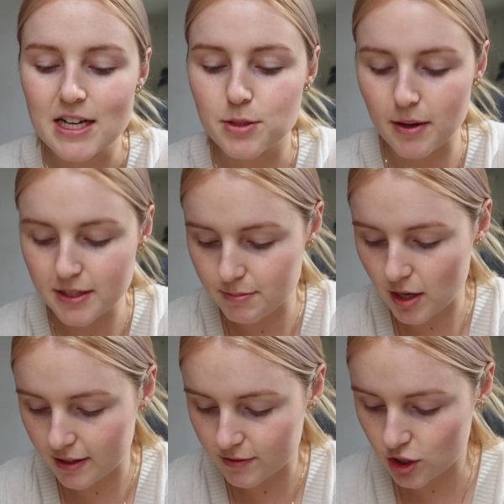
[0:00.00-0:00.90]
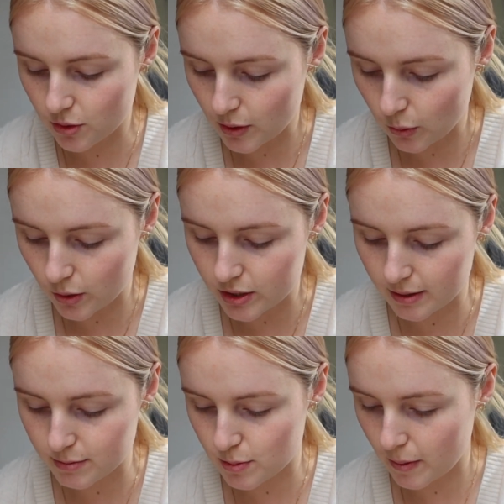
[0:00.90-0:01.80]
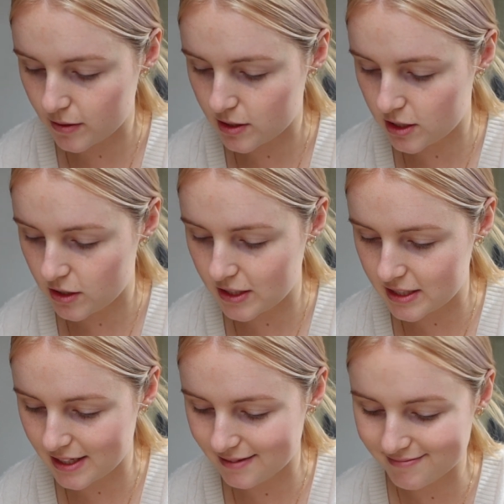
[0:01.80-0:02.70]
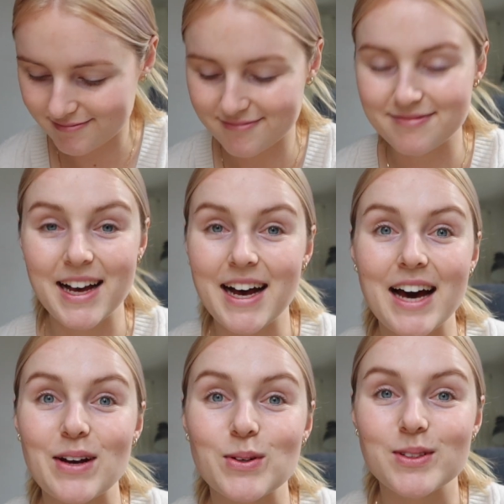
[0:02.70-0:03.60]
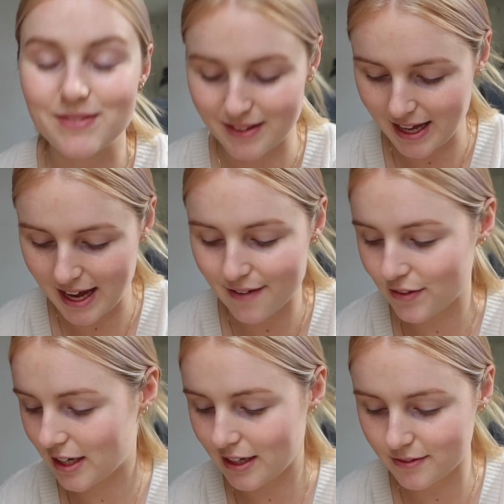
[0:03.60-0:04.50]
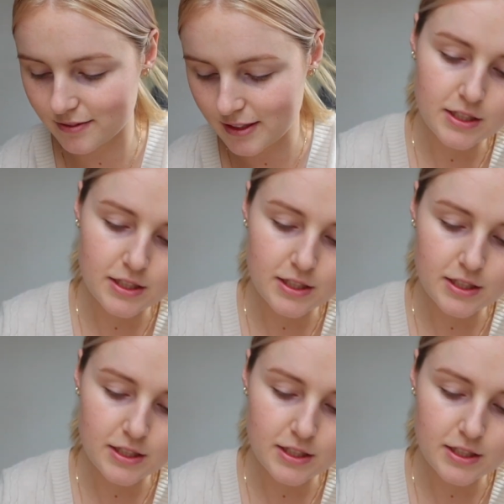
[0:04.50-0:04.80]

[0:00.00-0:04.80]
To be honest, I'm not even sure what order I'm supposed to do these in at all. I have no clue.